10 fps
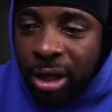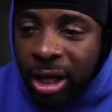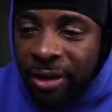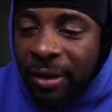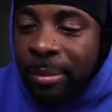
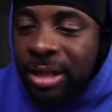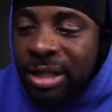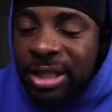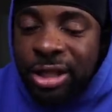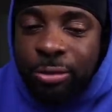If I'm in
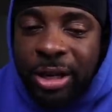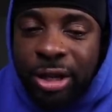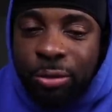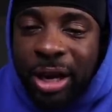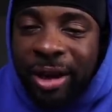a
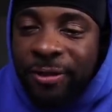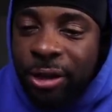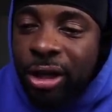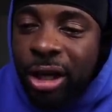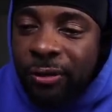situation where I
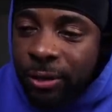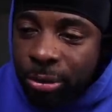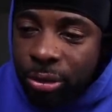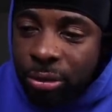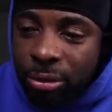feel
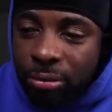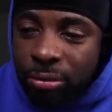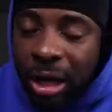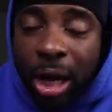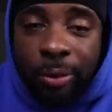uncomfortable,
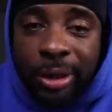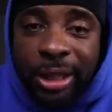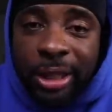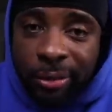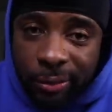I would
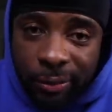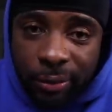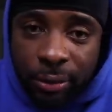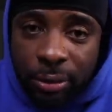leave.